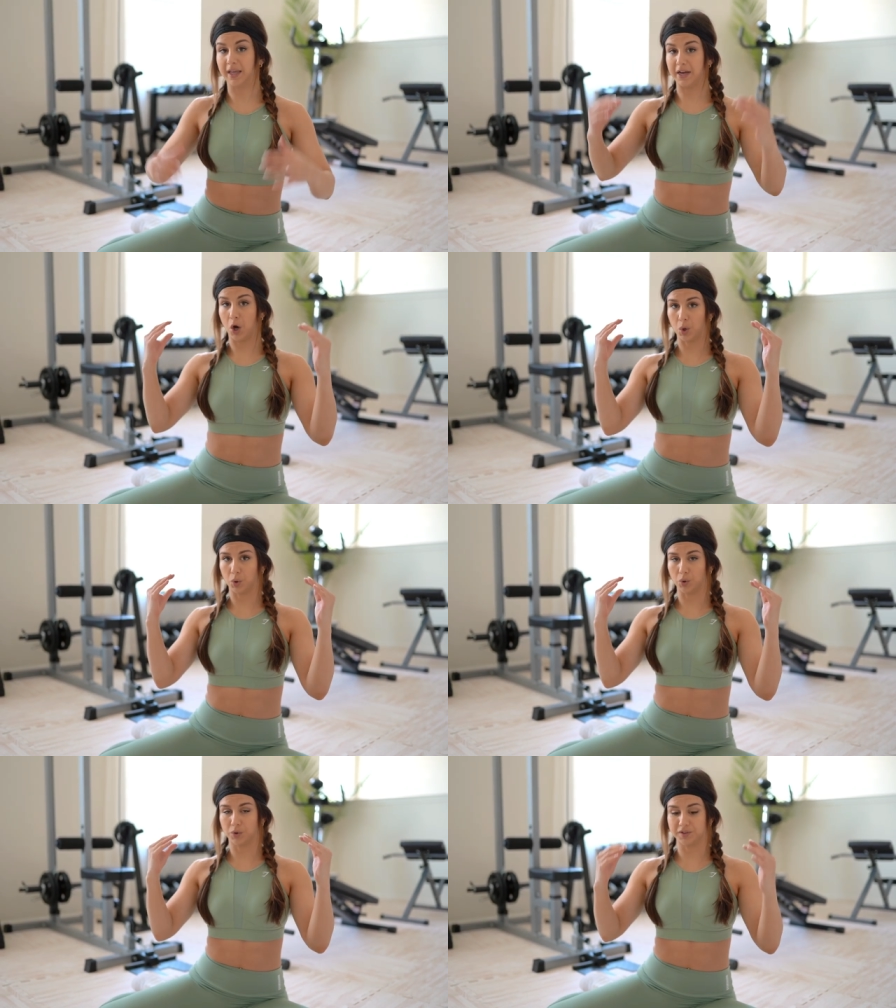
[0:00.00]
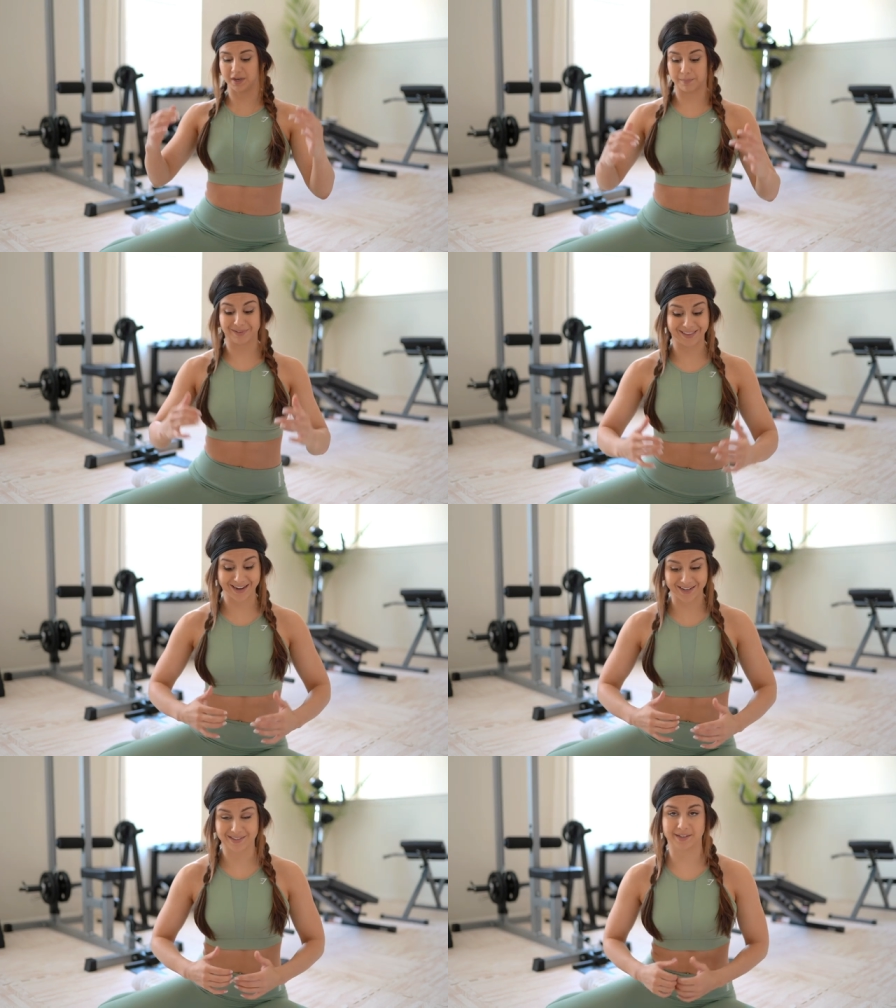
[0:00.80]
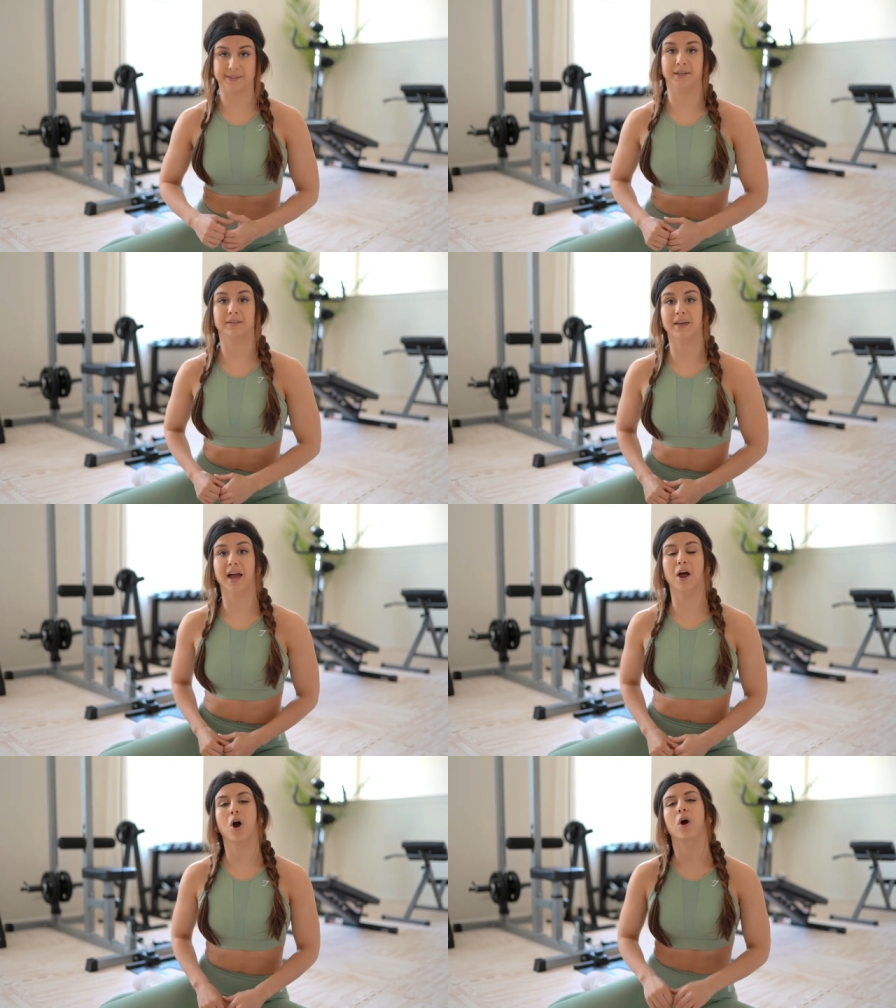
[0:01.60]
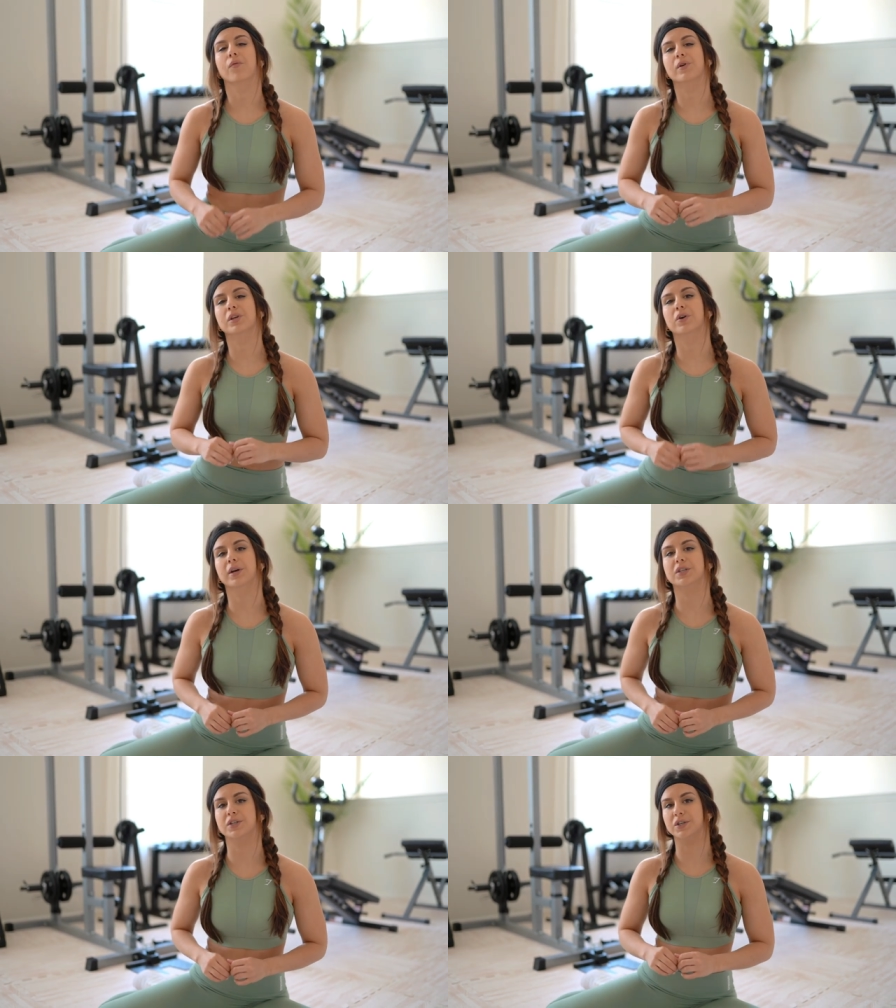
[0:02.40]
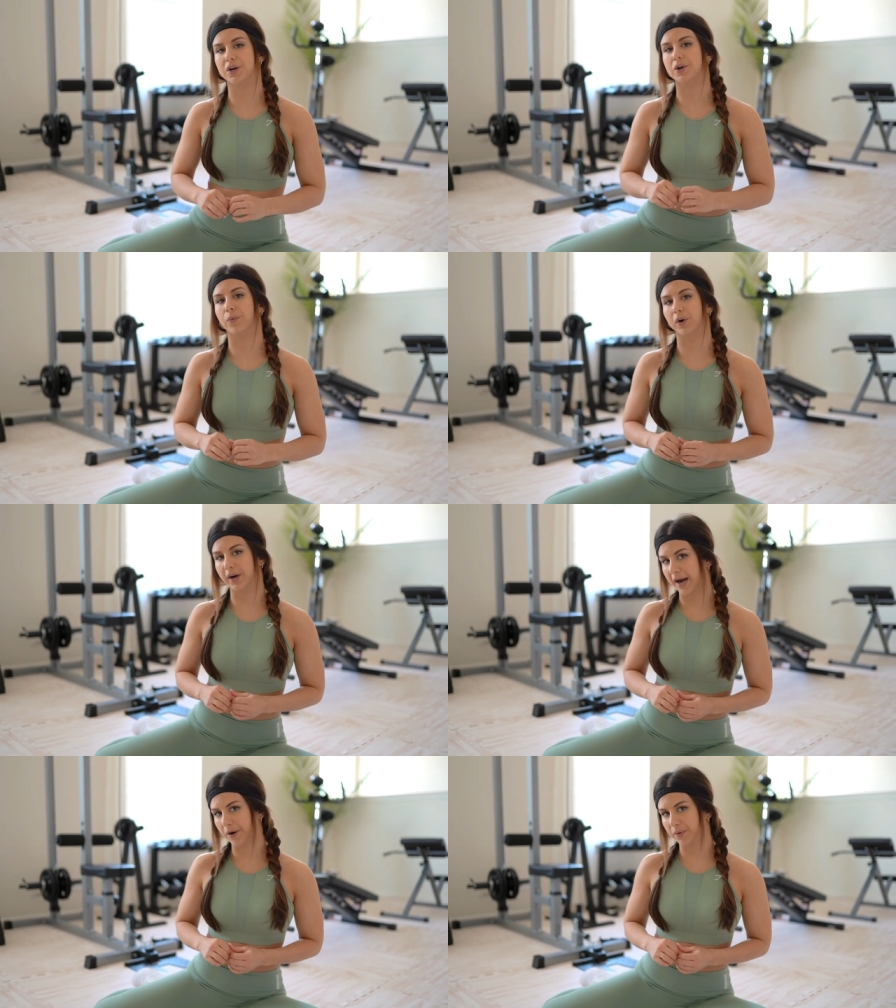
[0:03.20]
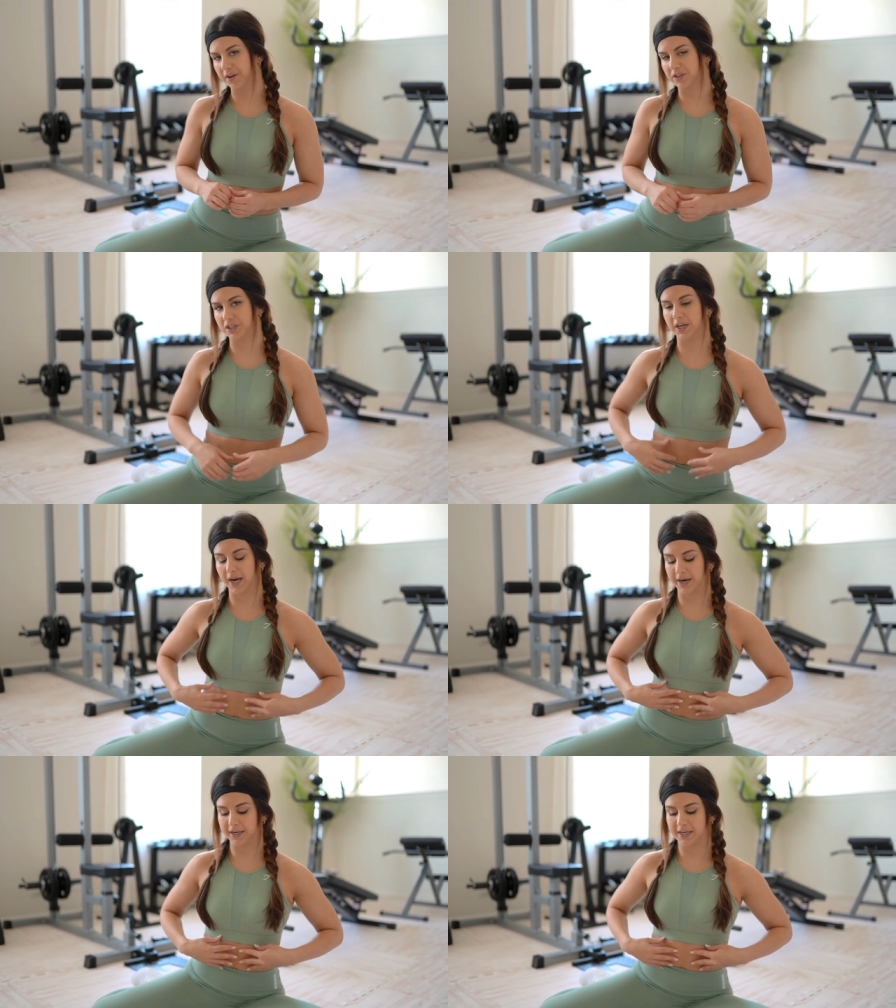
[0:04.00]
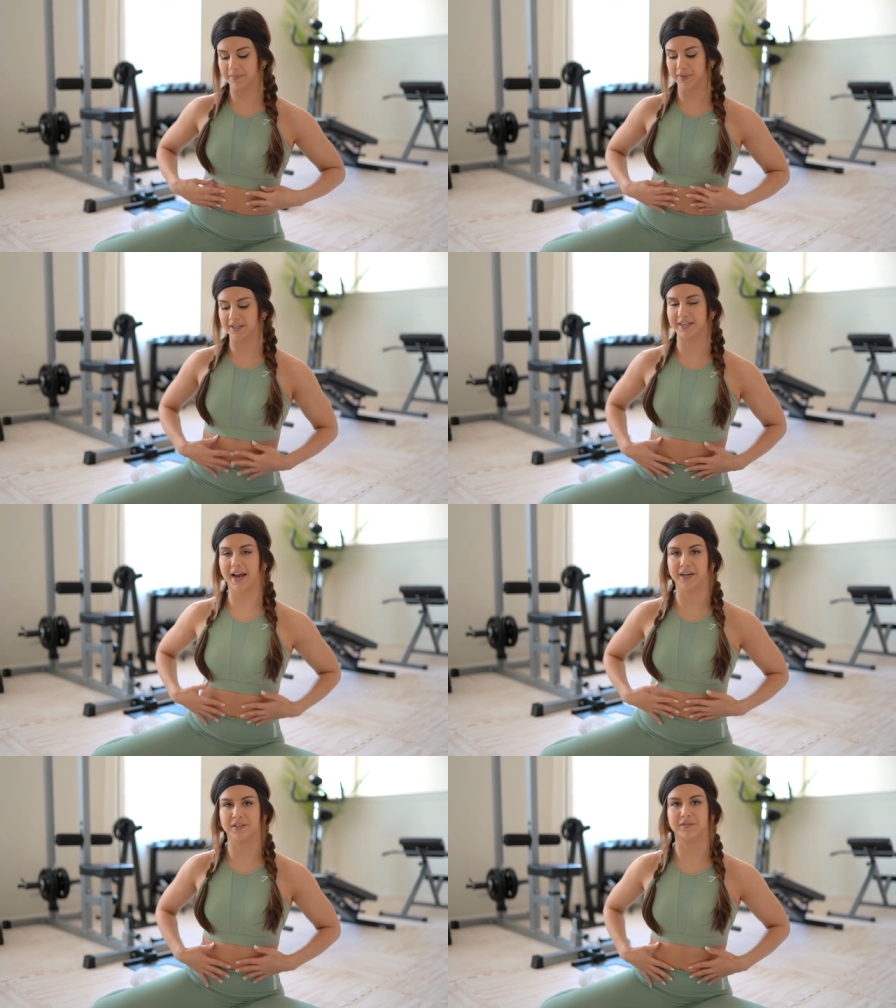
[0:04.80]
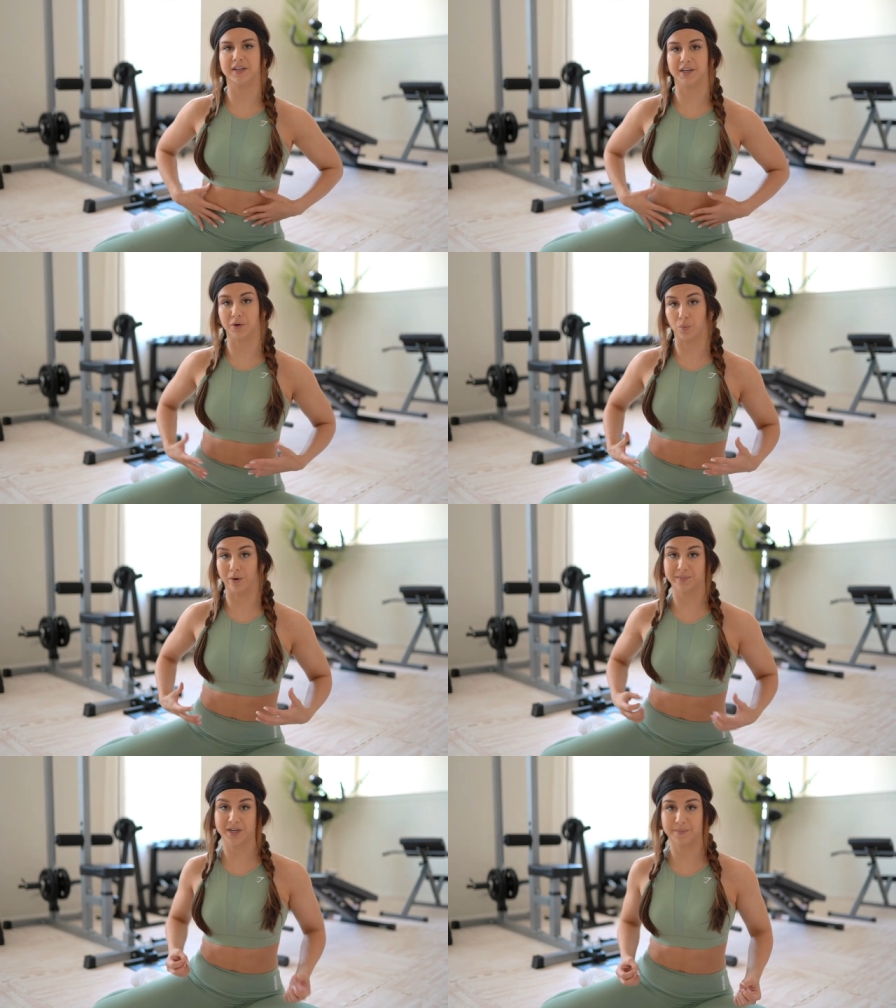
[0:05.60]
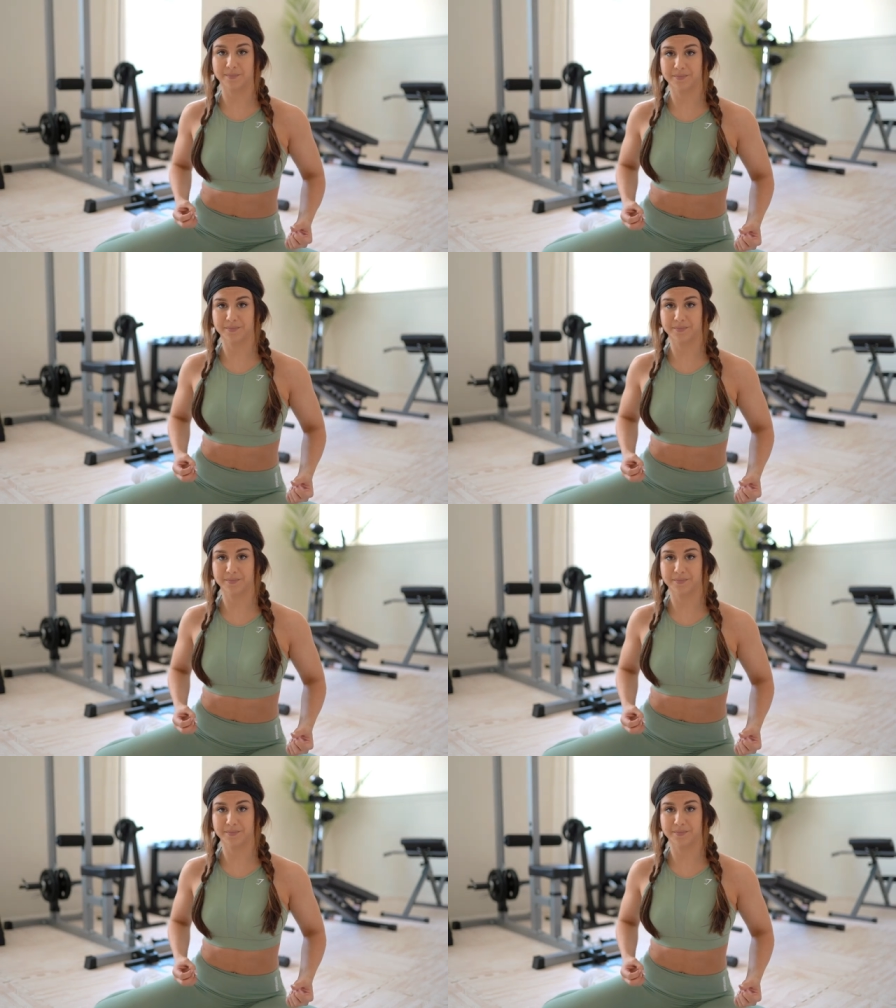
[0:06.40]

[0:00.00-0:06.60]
like holds, like planks, things like that, really great to start your workout with just to kind of keep things activated and warmed up.